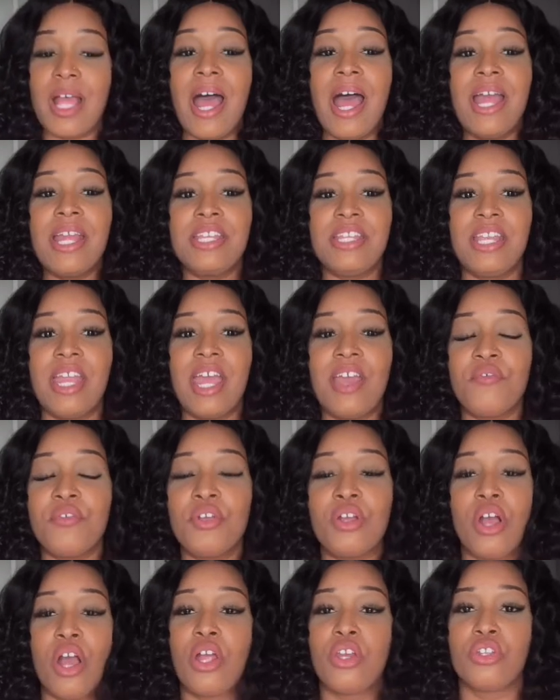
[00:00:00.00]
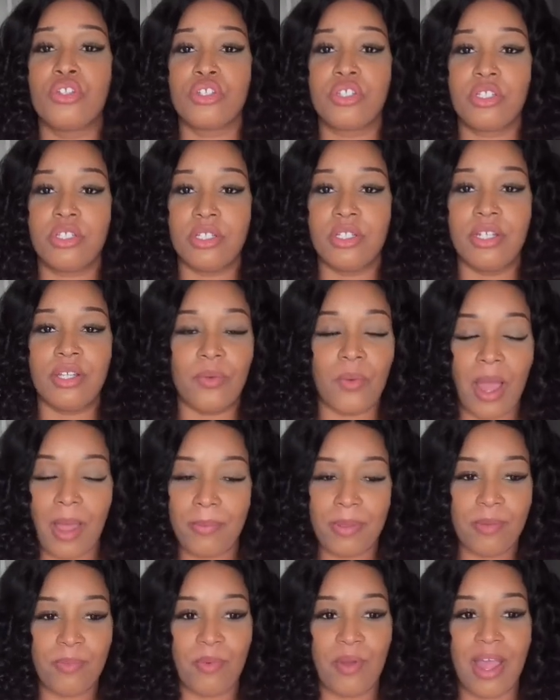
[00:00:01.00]
I never understood why
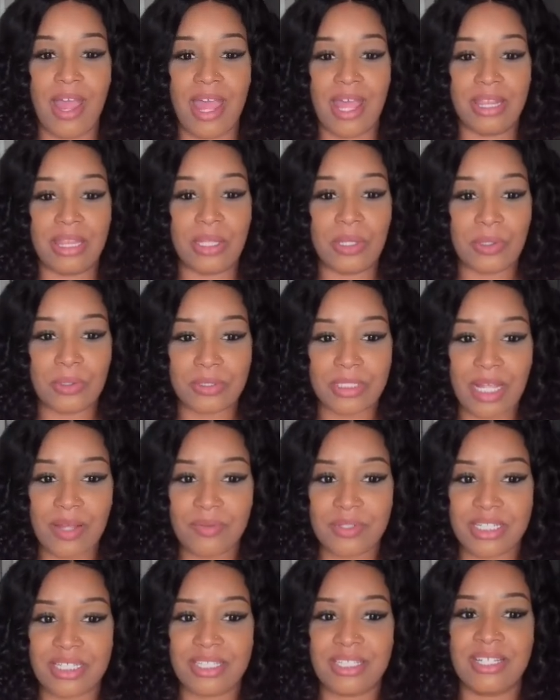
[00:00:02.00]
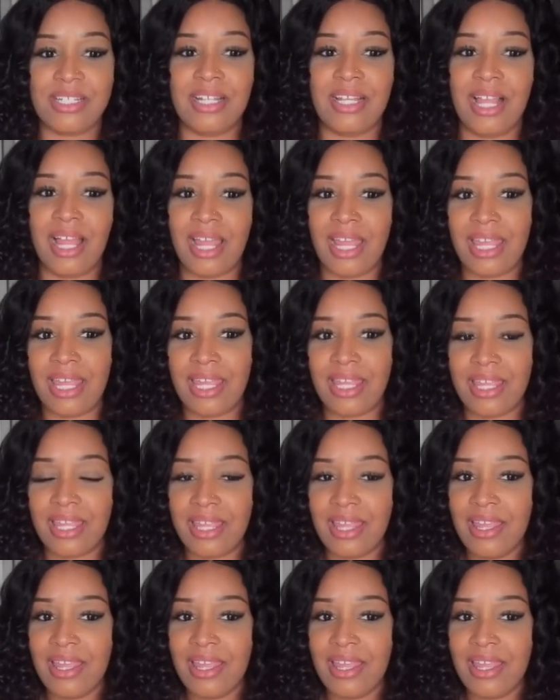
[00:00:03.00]
people had those. I was just looking like,